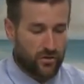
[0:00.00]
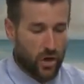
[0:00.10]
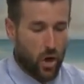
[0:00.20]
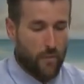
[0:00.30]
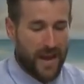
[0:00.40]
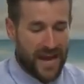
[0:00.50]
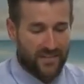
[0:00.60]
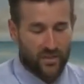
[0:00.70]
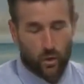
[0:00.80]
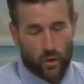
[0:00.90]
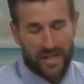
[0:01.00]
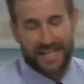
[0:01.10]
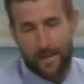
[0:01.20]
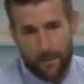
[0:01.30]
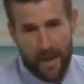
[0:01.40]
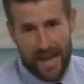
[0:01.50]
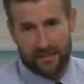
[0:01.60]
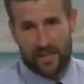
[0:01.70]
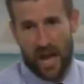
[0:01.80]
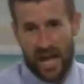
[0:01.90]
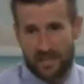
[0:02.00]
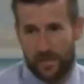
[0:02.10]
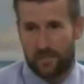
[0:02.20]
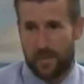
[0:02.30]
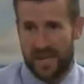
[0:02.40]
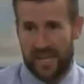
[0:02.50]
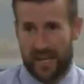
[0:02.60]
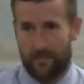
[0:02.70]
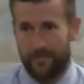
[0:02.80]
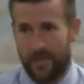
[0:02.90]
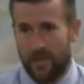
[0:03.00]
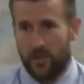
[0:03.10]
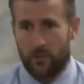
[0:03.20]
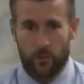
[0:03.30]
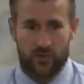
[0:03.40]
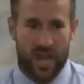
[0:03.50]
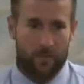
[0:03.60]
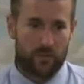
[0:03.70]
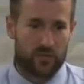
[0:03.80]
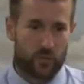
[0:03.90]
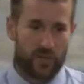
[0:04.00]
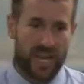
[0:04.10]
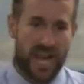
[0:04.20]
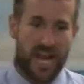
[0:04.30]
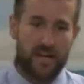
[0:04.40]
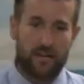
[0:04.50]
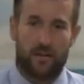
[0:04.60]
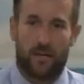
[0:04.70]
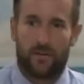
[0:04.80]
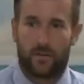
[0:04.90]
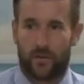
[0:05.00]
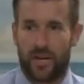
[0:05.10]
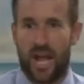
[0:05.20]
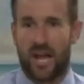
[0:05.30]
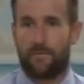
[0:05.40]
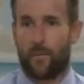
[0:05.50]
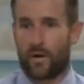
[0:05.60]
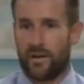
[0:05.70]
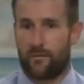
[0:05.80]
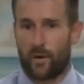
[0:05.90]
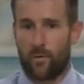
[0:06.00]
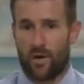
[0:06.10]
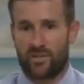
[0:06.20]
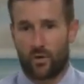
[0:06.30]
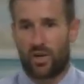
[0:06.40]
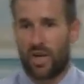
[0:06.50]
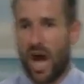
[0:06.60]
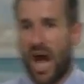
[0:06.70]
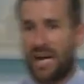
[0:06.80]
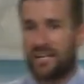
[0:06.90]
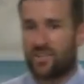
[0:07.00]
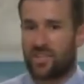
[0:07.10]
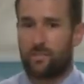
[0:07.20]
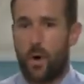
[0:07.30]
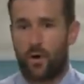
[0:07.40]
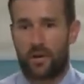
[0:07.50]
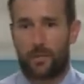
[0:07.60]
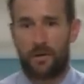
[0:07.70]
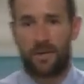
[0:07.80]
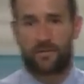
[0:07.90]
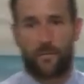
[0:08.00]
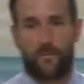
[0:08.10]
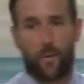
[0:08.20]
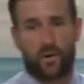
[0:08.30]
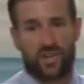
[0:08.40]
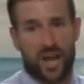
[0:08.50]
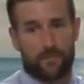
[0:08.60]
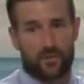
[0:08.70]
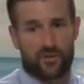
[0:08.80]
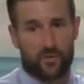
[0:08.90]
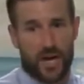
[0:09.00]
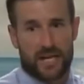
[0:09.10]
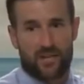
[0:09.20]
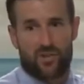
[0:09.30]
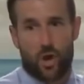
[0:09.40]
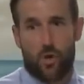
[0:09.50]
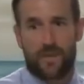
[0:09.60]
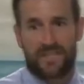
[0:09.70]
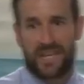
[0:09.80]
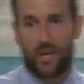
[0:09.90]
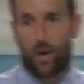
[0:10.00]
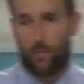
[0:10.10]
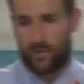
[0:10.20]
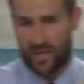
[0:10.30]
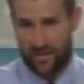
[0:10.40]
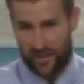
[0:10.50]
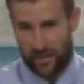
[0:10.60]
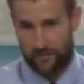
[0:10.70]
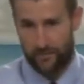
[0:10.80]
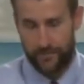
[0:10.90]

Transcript: Job answered the Lord. And keep in mind, God's been speaking through chapters 38, 39, 40, and 41. So God has just spoken pretty much for four chapters straight, and Job has said almost nothing.